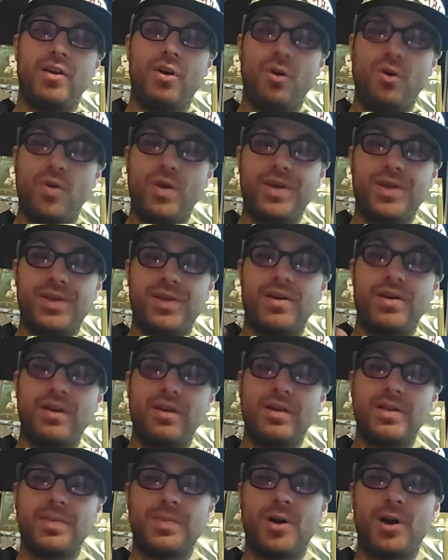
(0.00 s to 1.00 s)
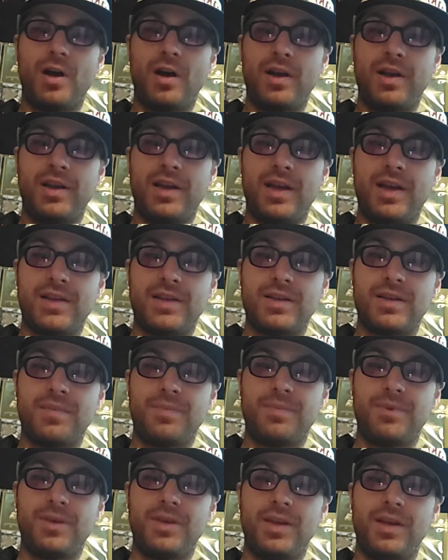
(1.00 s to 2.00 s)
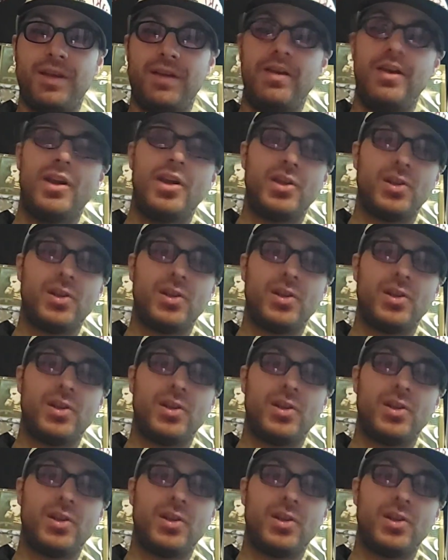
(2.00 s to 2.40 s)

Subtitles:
oh, he's starting this podcast up again,